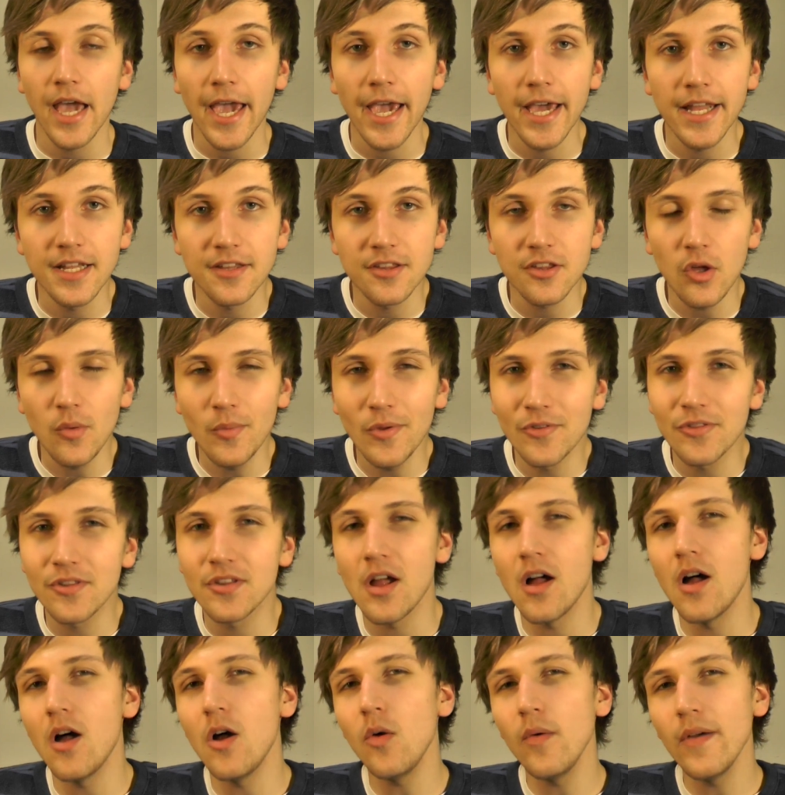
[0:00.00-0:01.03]
and it's
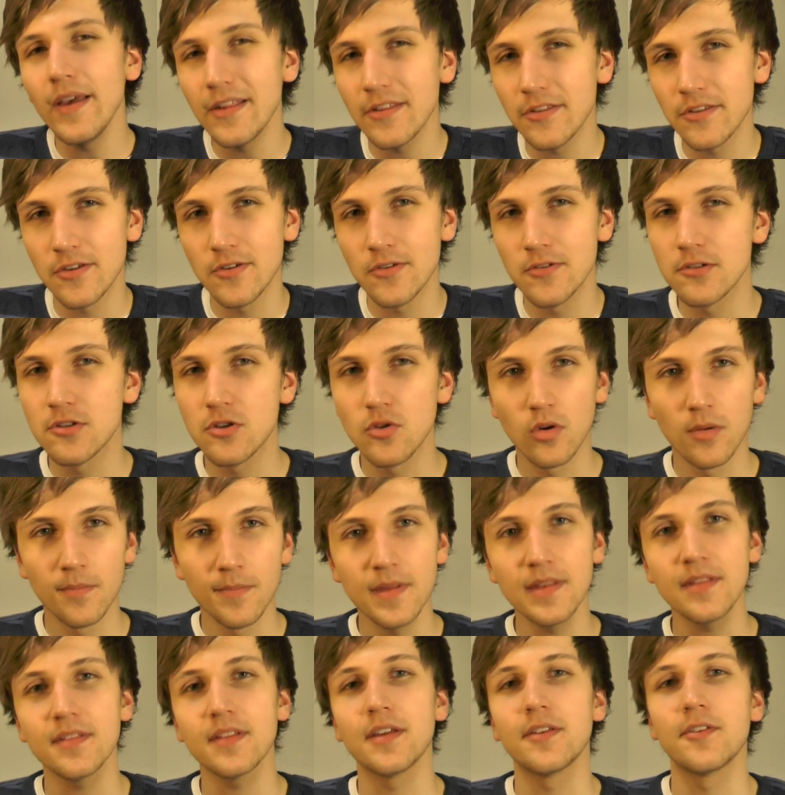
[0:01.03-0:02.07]
almost always due to a
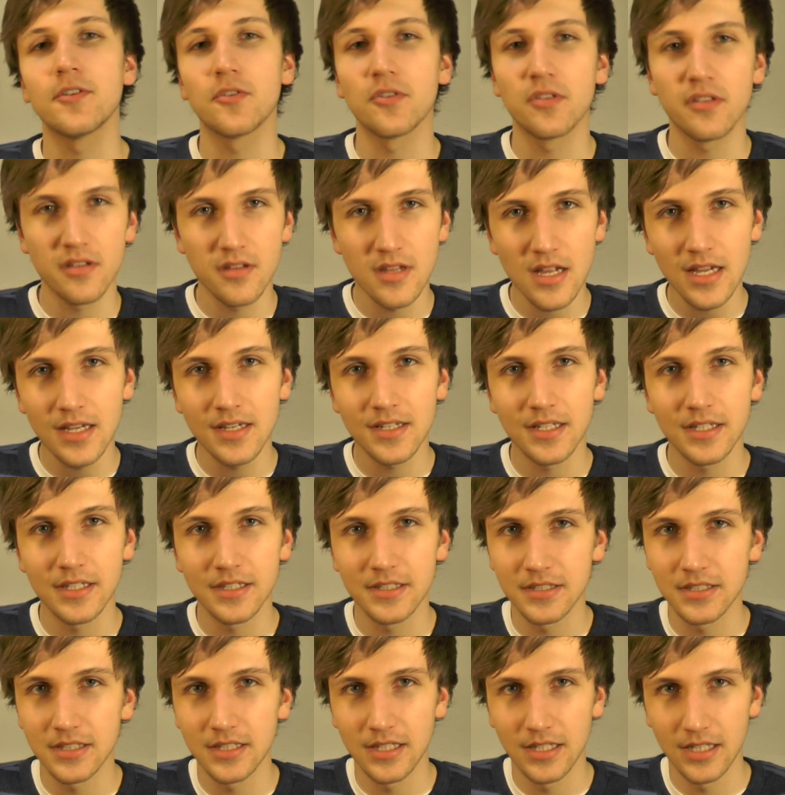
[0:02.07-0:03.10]

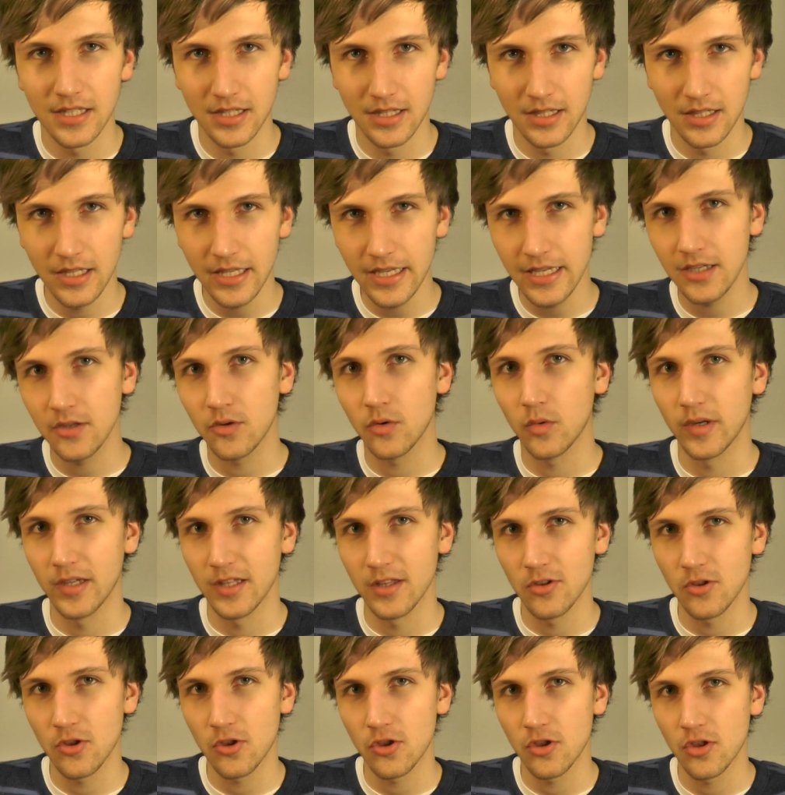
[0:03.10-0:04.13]
misunderstanding in
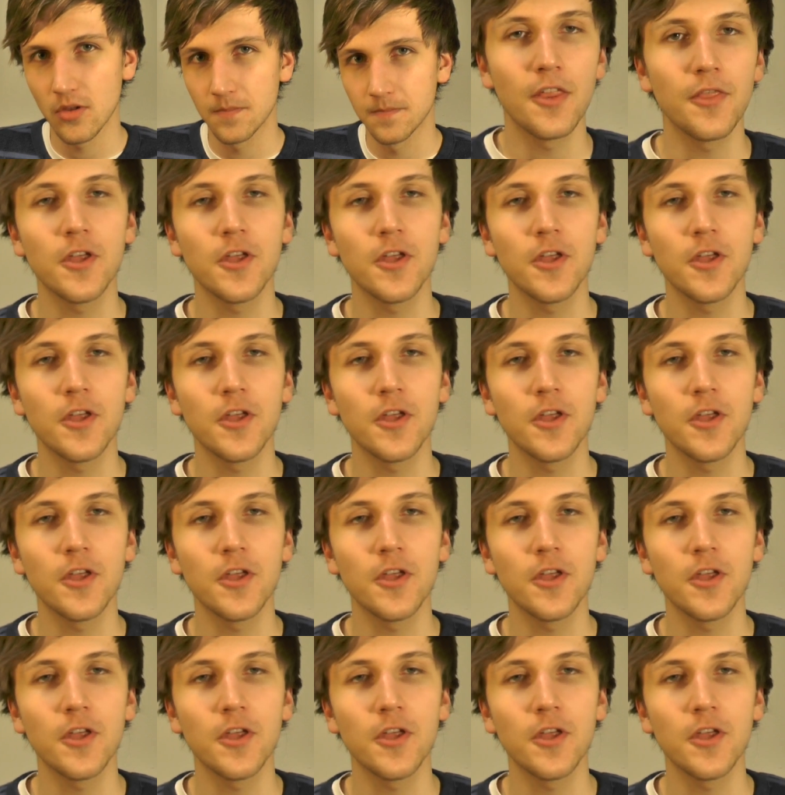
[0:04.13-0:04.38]
language.